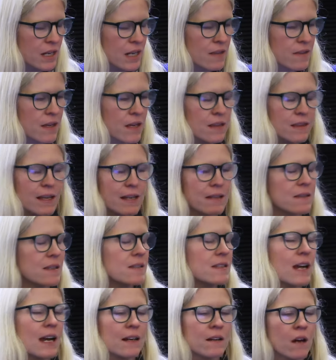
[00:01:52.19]
And I think like
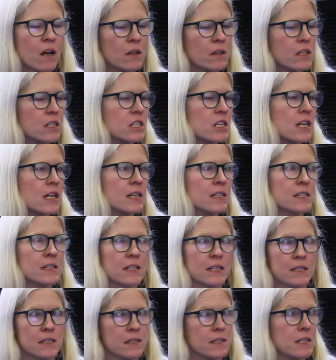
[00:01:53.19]
the technology
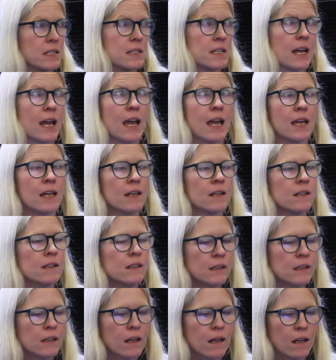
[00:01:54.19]
exists today,
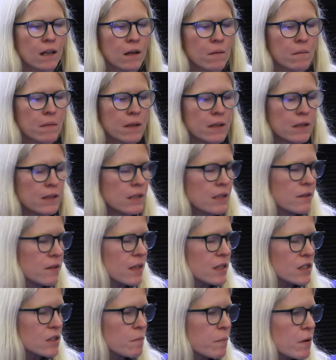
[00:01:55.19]

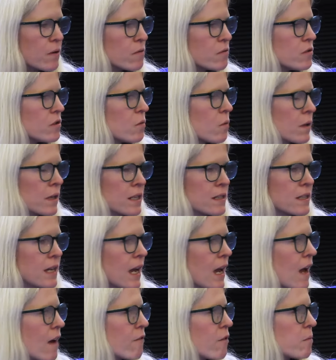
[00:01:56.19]
that suppose you wanted to
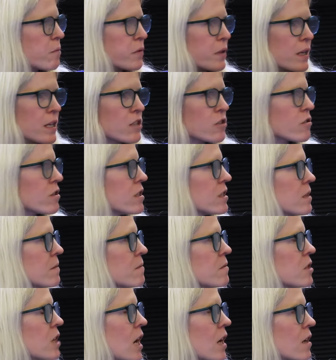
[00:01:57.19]
have a
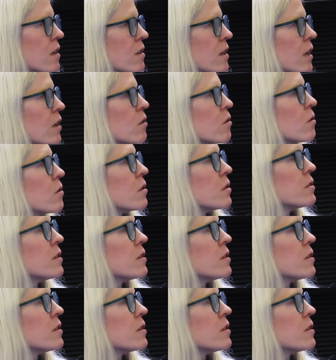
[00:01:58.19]
plagiarism checker in Google